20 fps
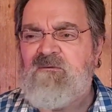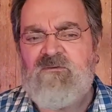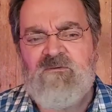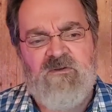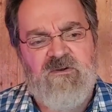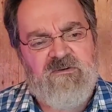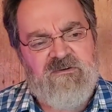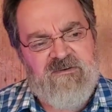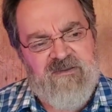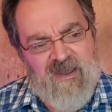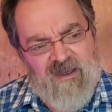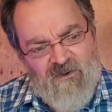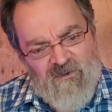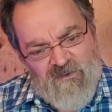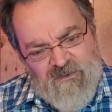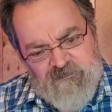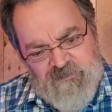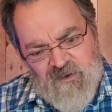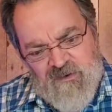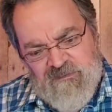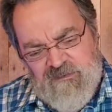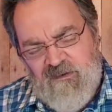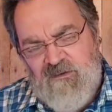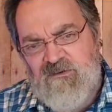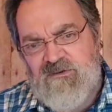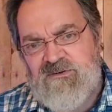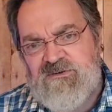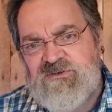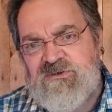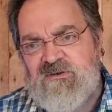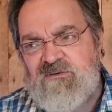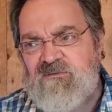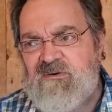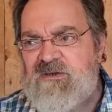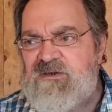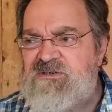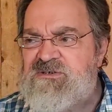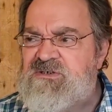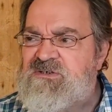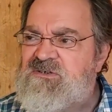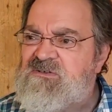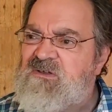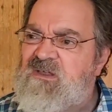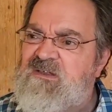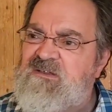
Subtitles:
look down upon the older generation,